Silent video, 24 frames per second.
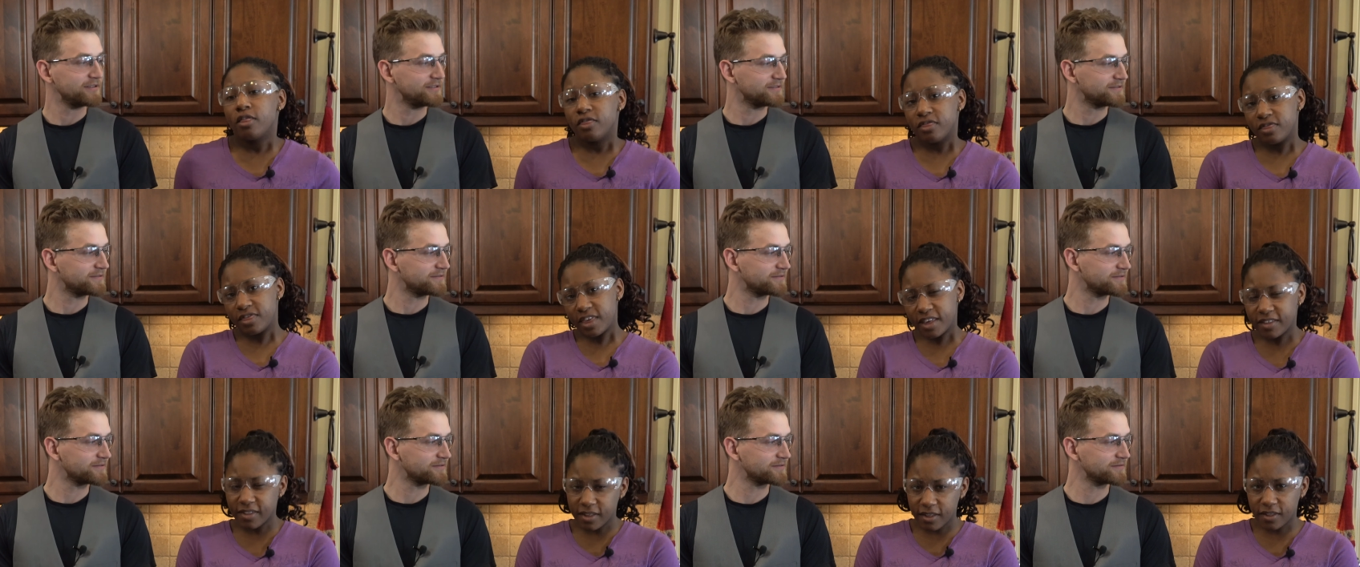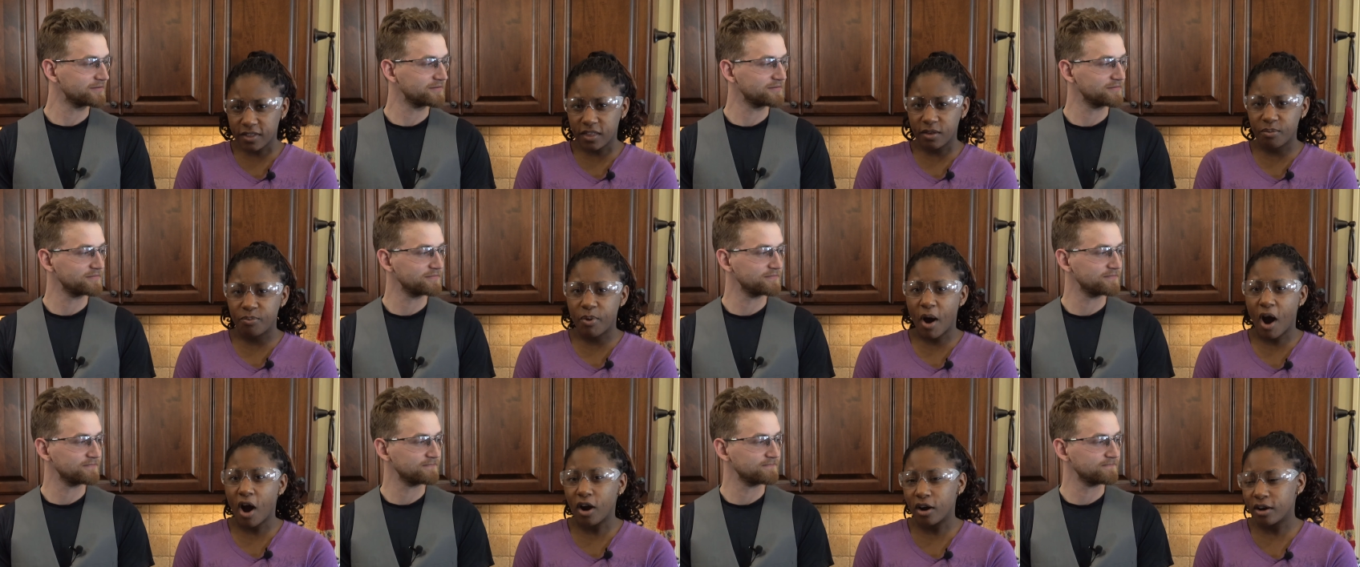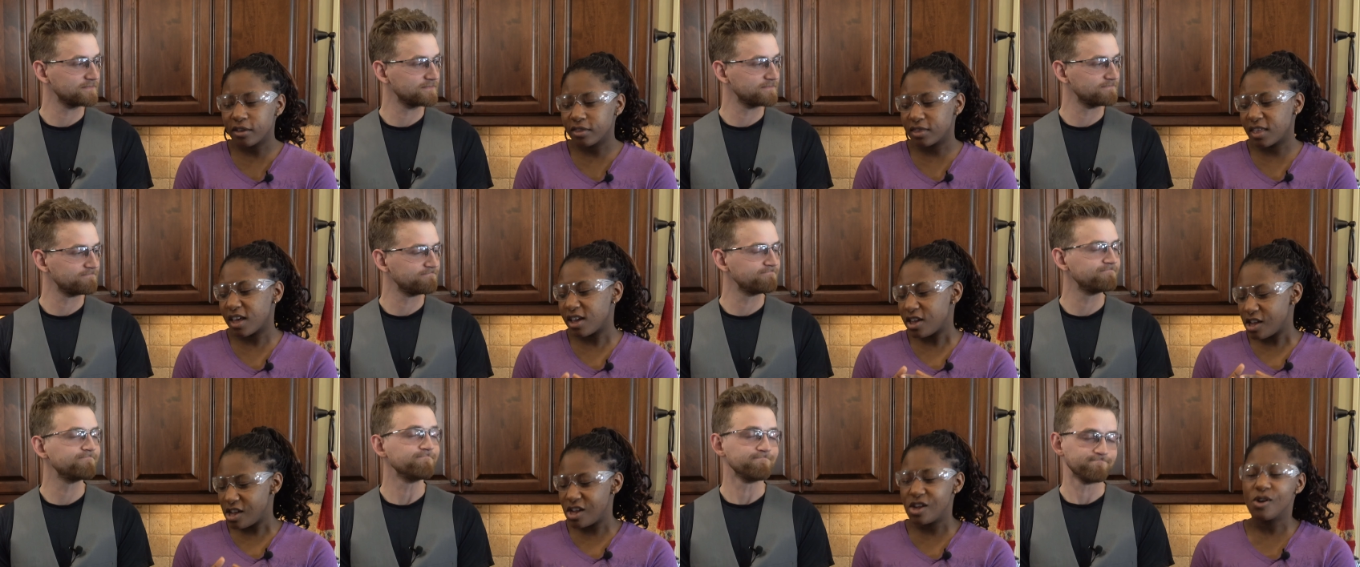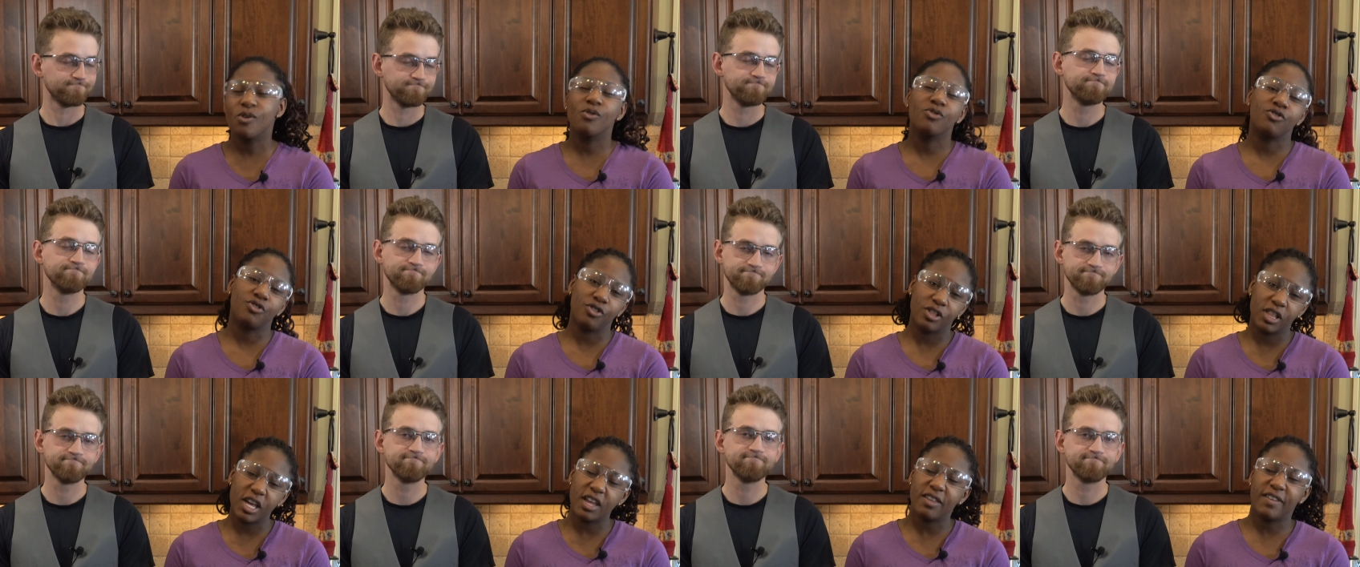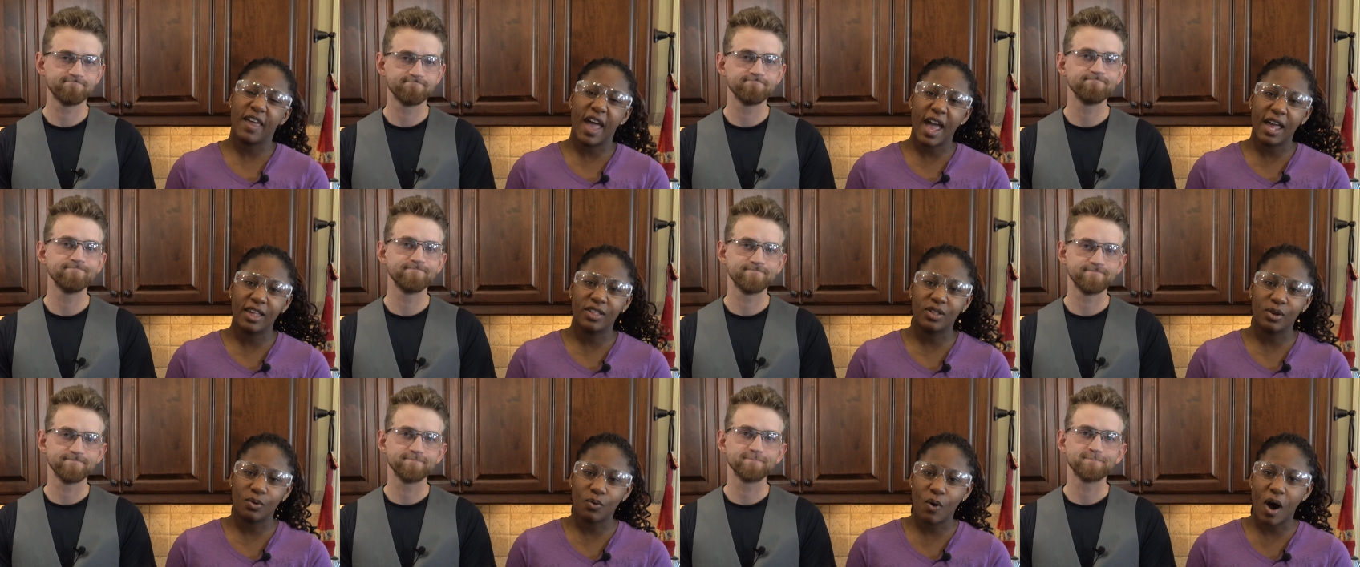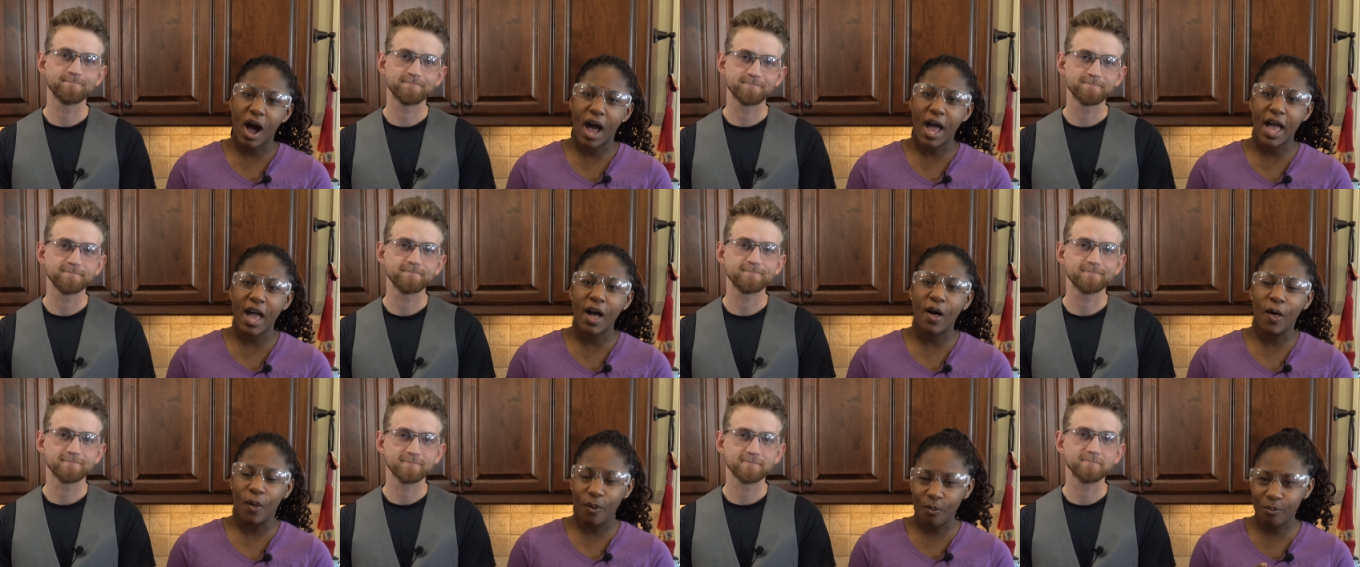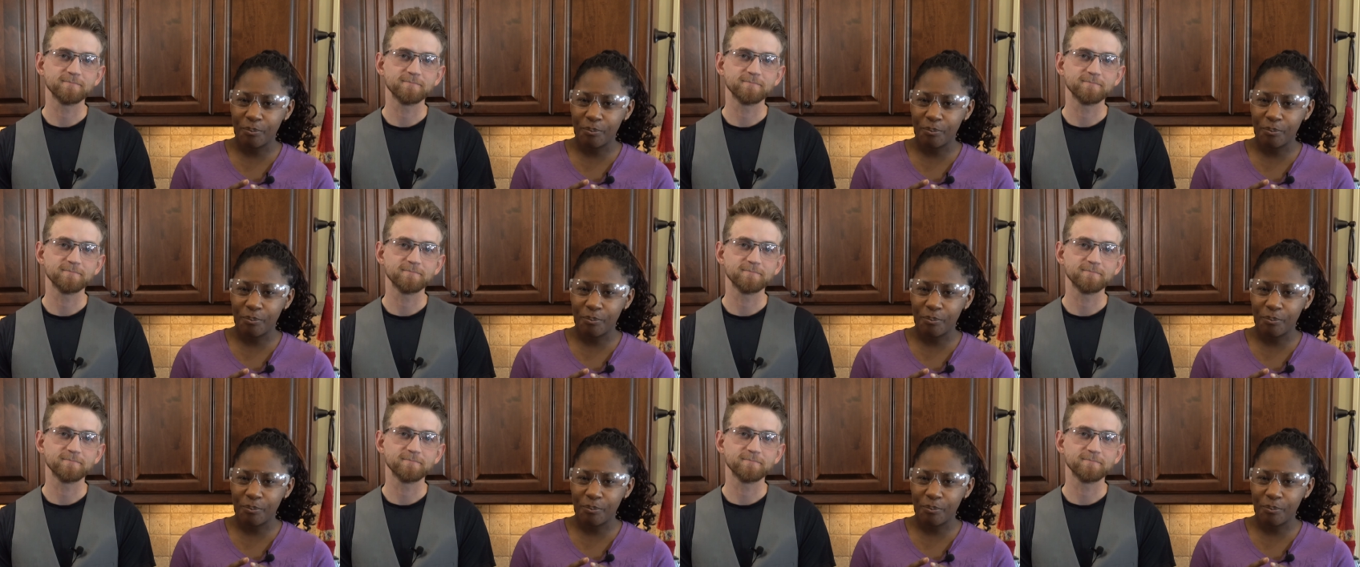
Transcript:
Speaker 1: This is the part that usually takes a while,